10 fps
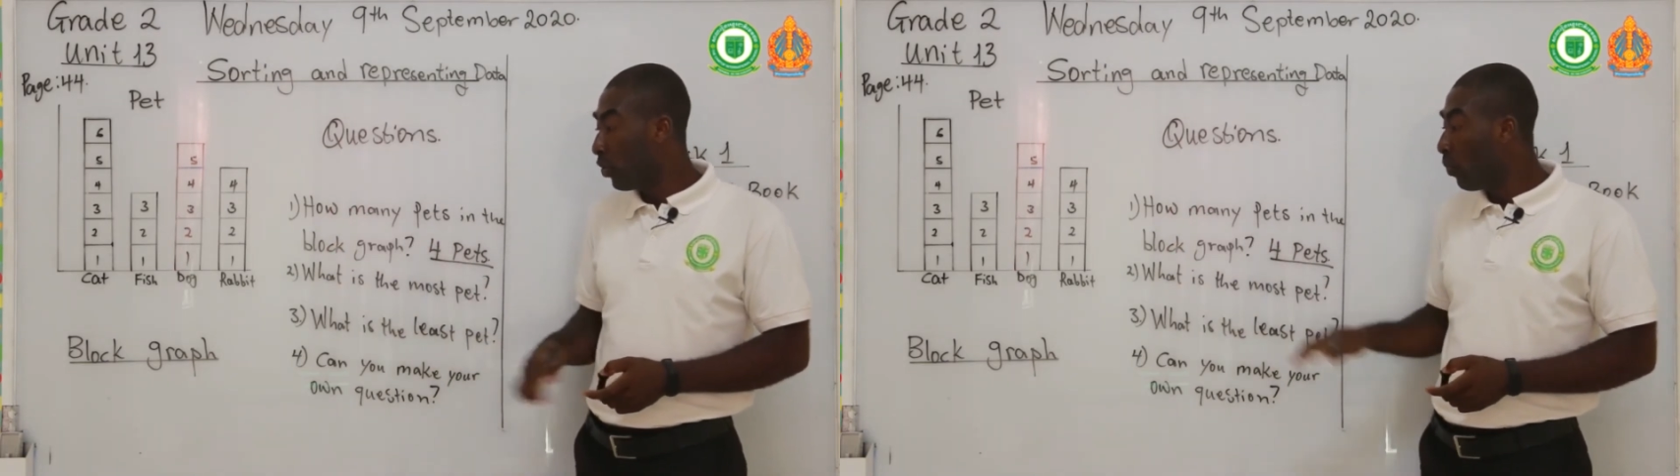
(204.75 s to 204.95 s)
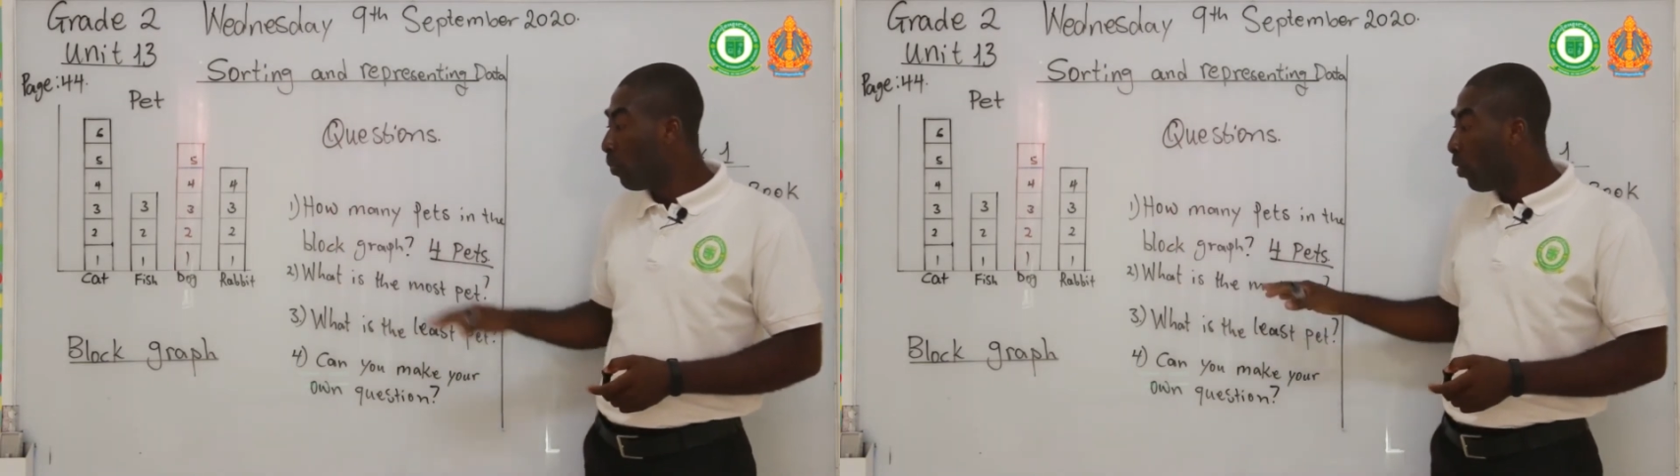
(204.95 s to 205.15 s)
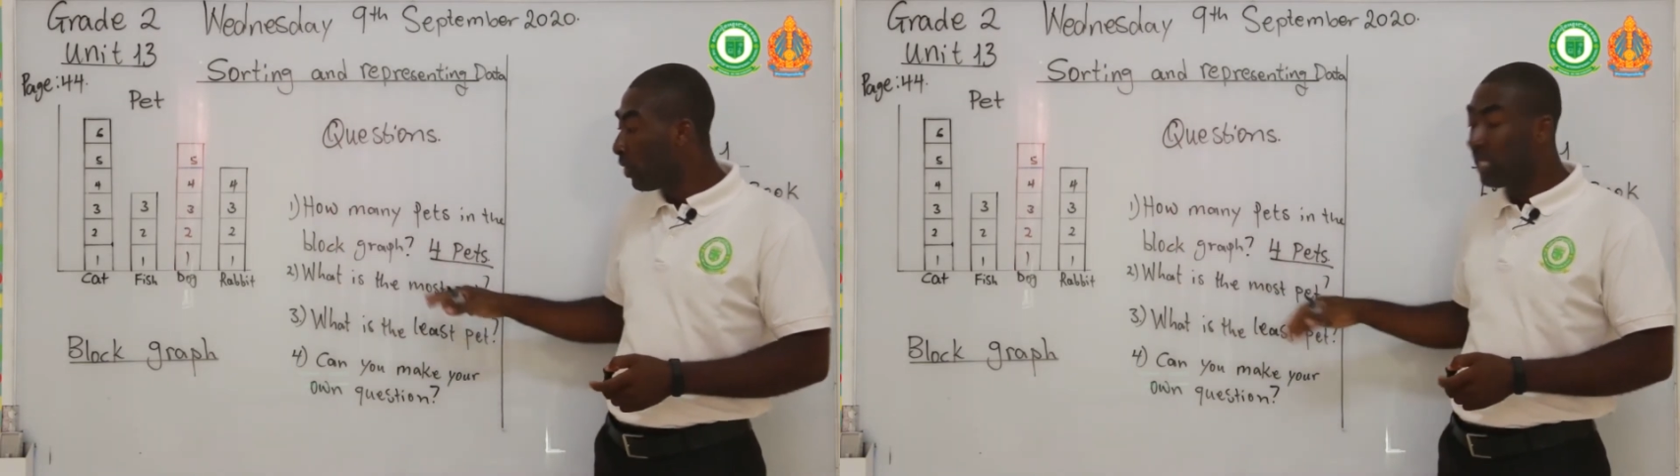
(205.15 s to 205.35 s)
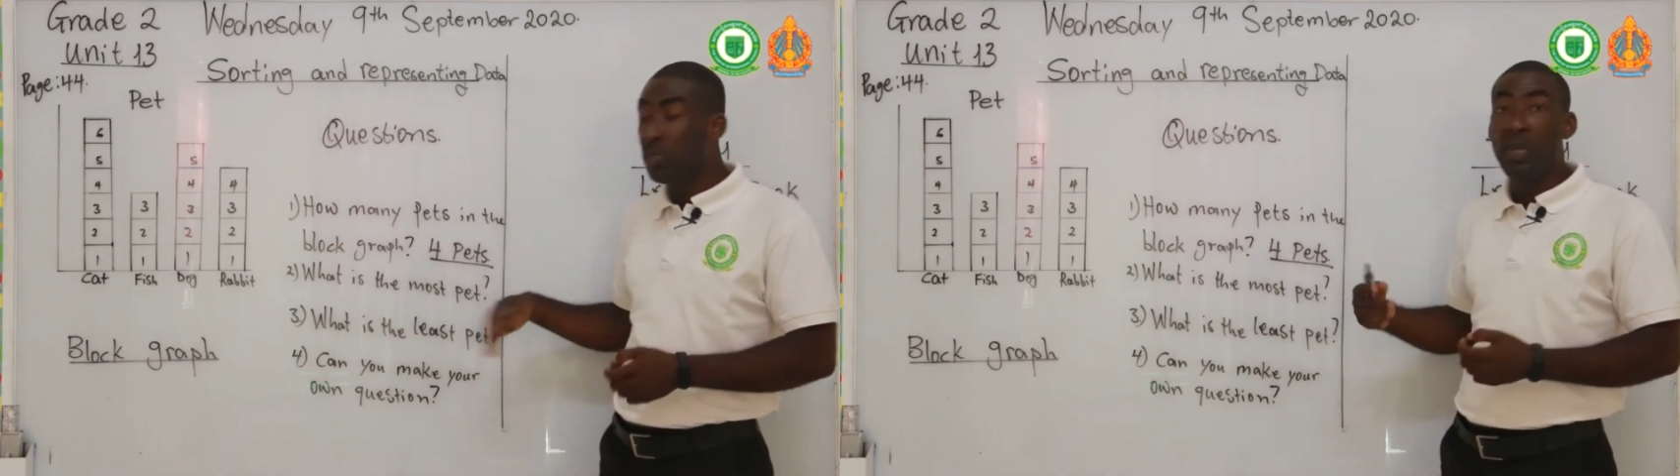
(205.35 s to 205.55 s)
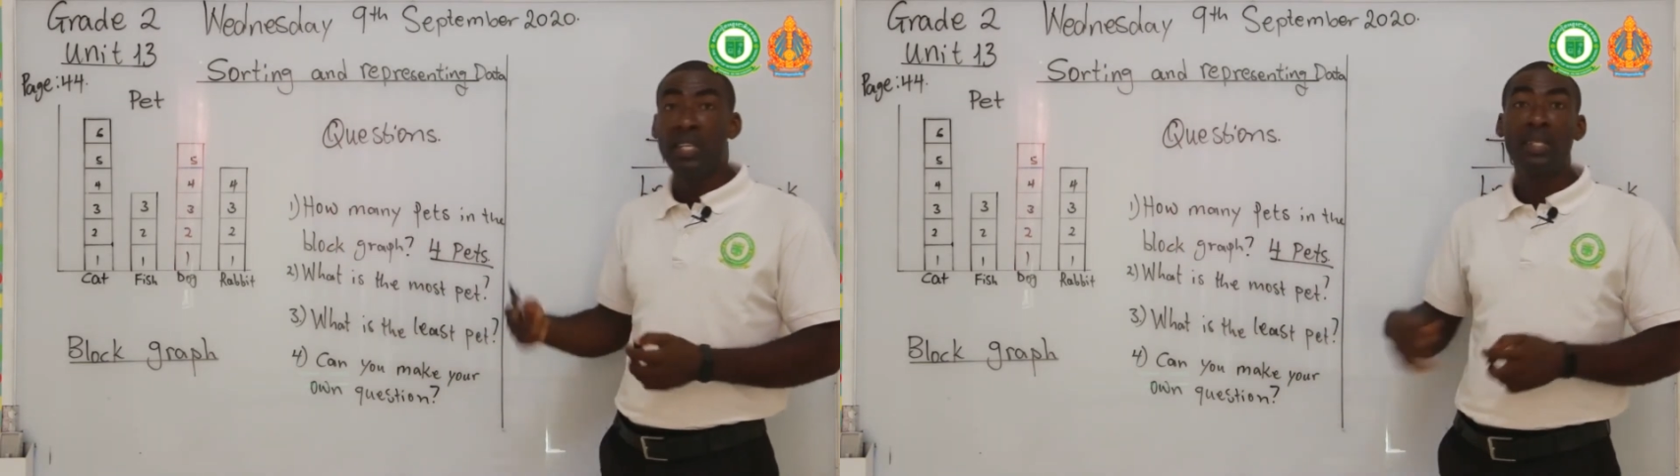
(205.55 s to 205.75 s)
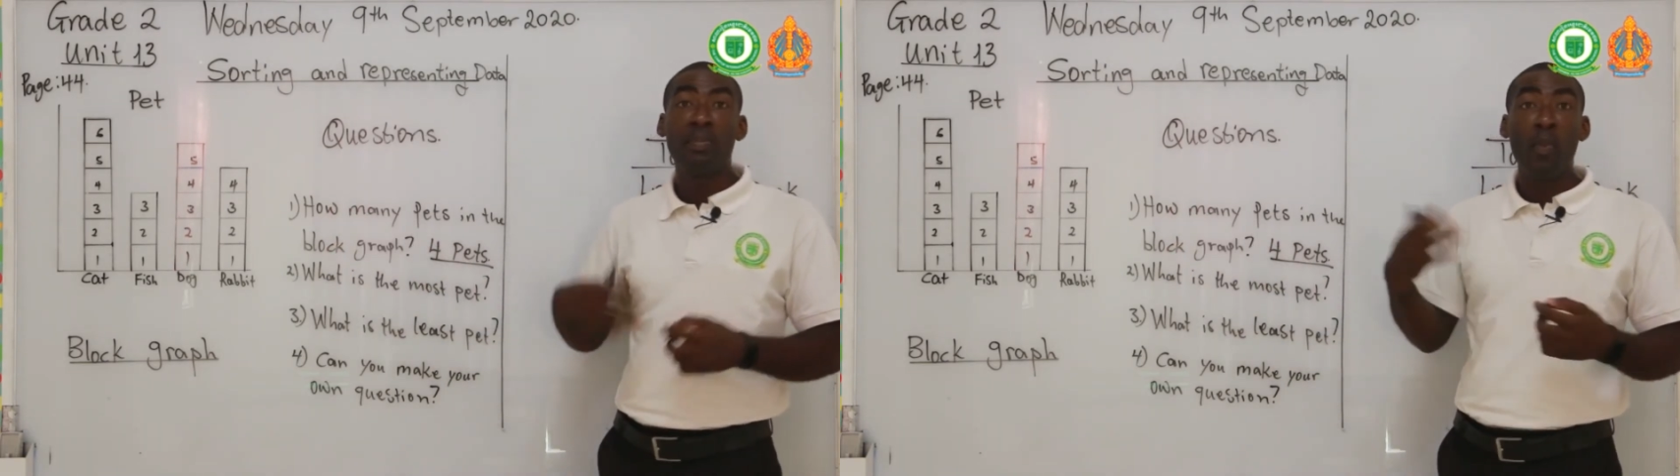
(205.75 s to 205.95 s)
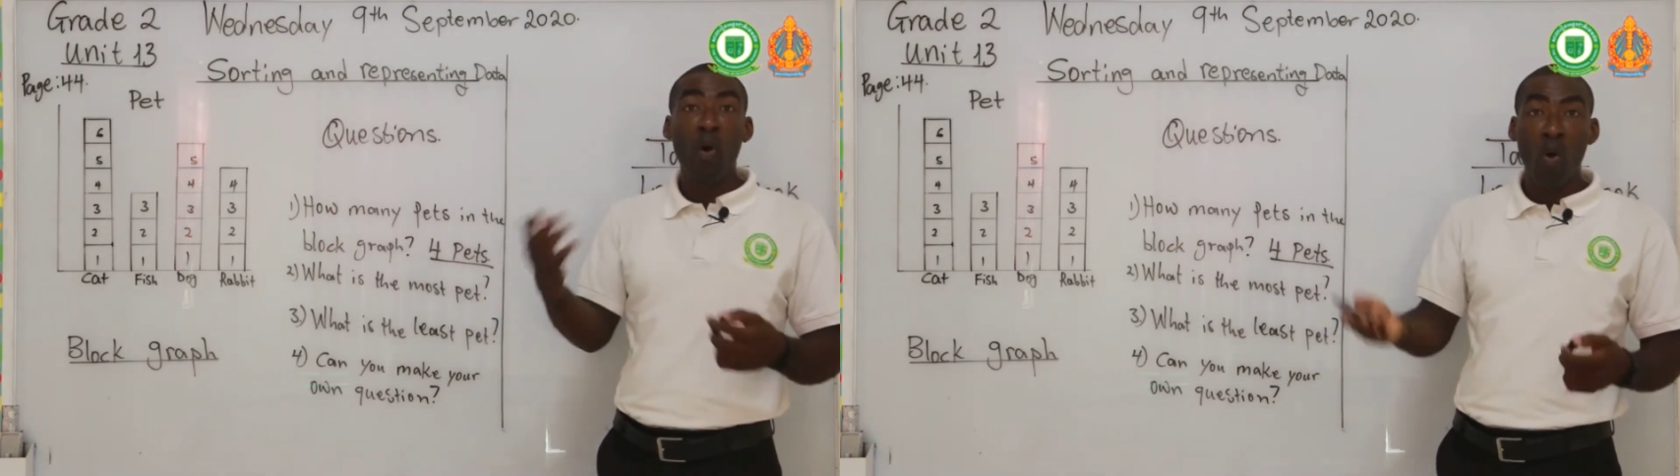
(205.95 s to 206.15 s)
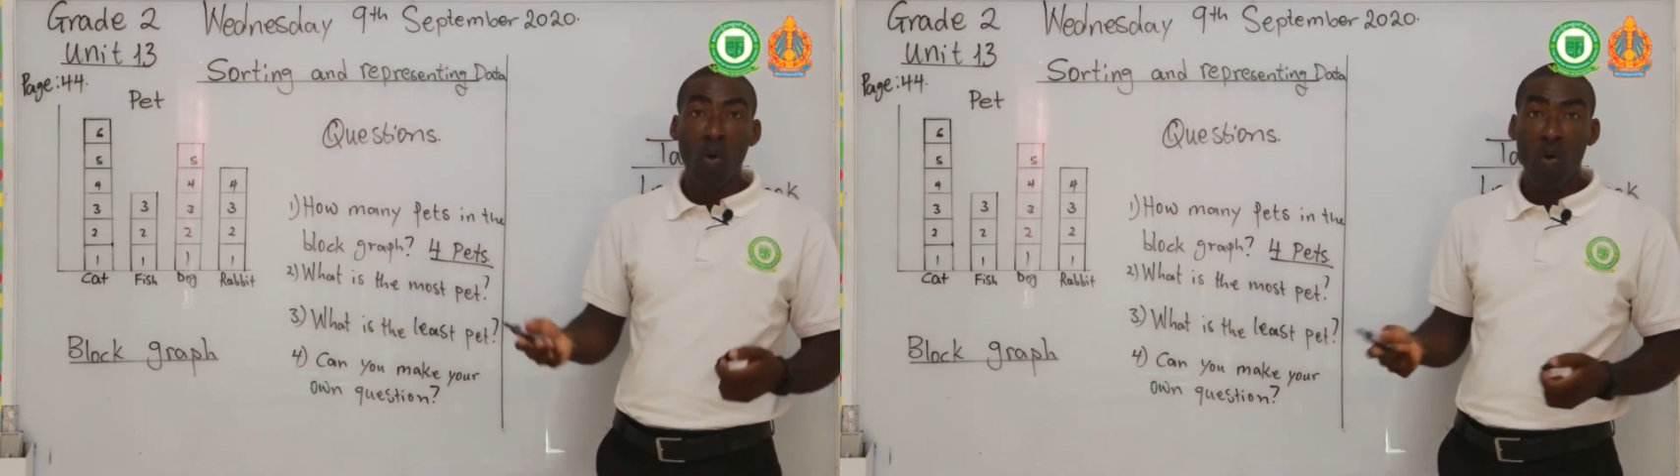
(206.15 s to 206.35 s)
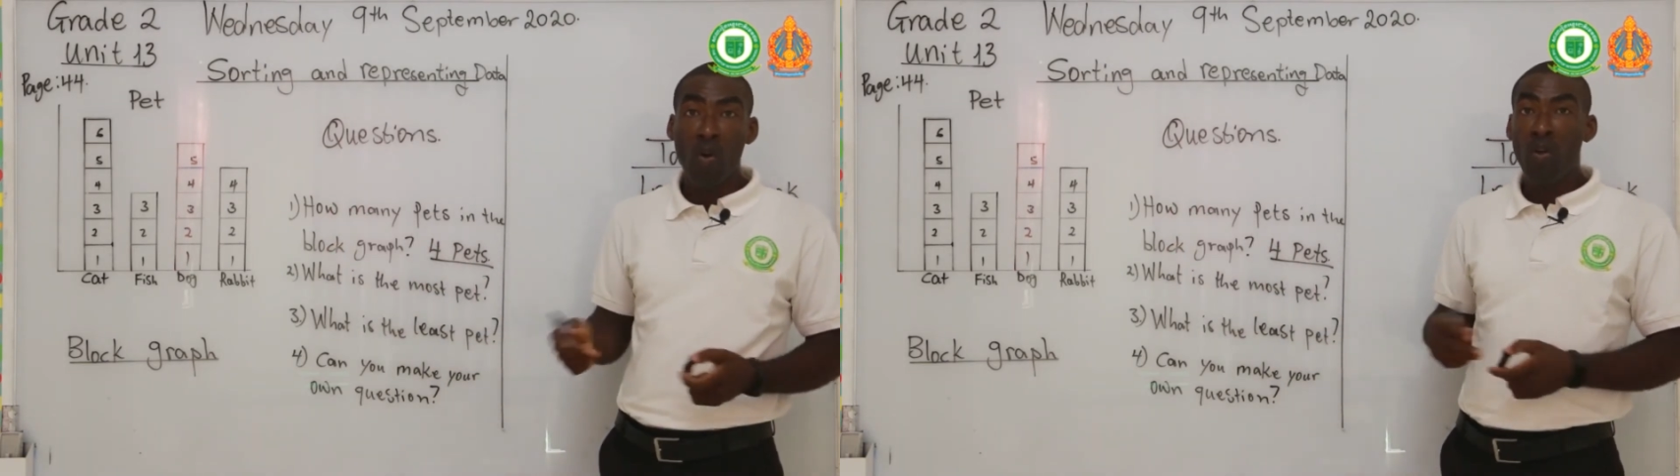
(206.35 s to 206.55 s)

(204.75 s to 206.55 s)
So most means more.